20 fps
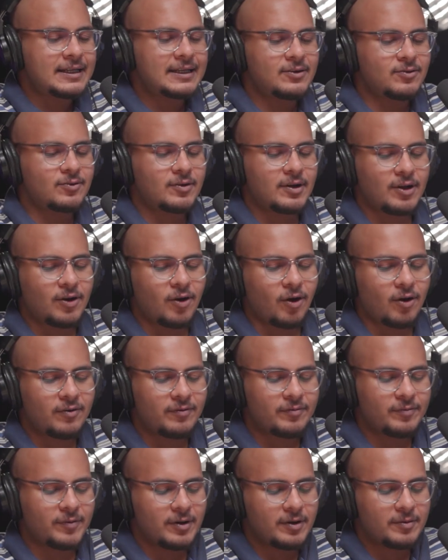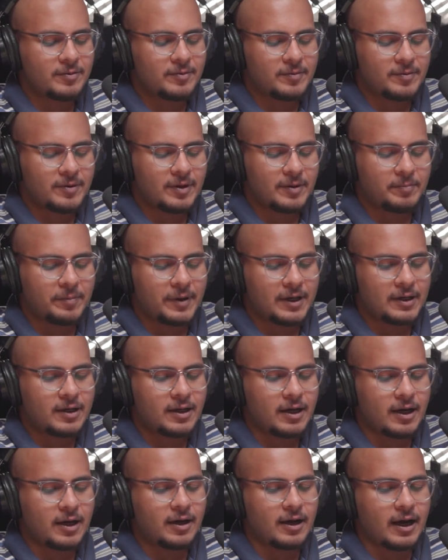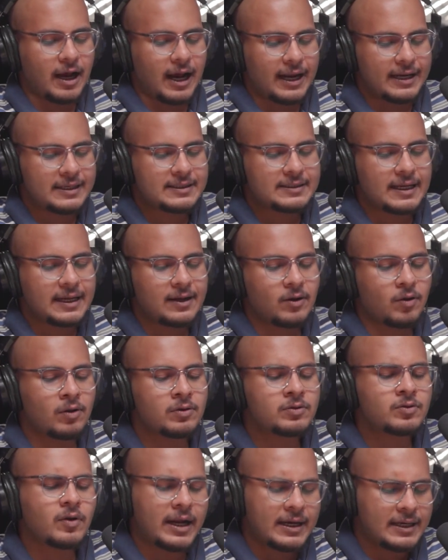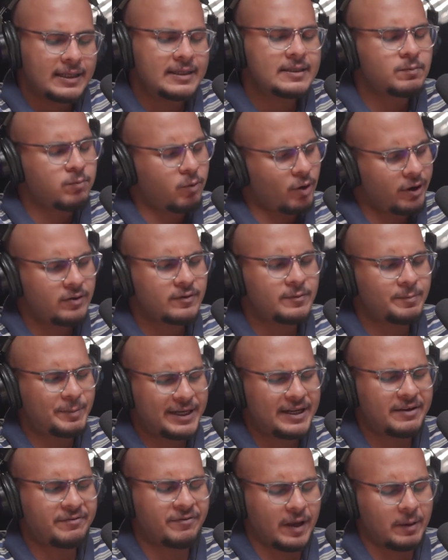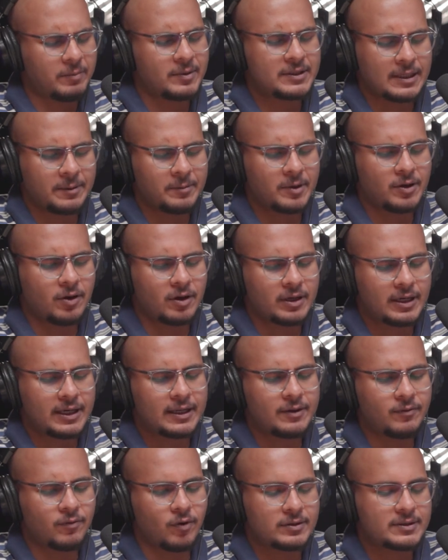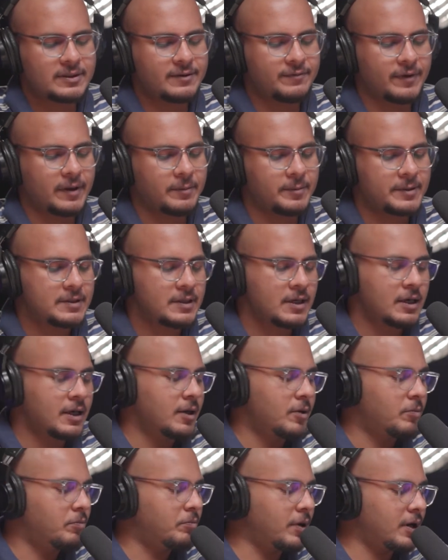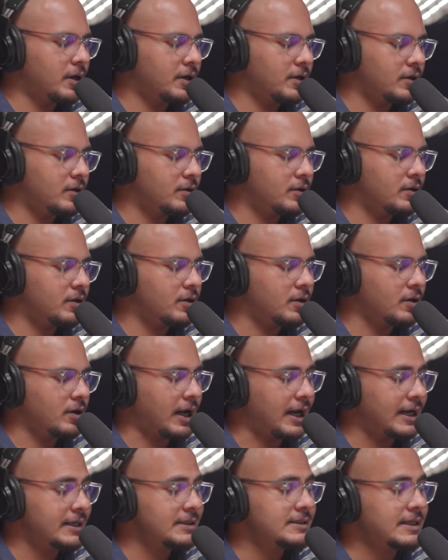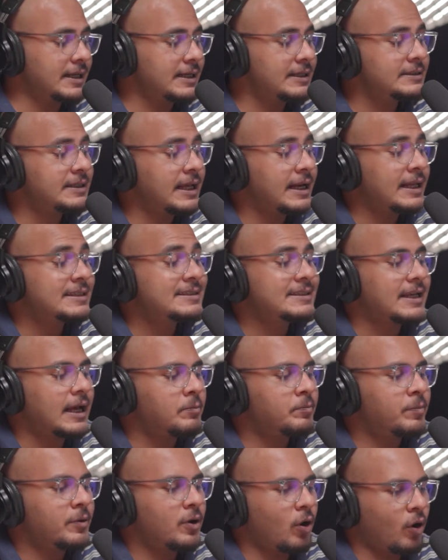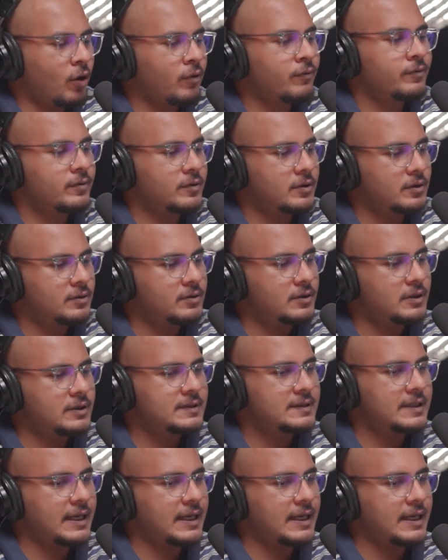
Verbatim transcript: thing, dude. A lot of... But Einstein also at his point was pretty famous. I mean, not that he wasn't famous, but Einstein is an example of the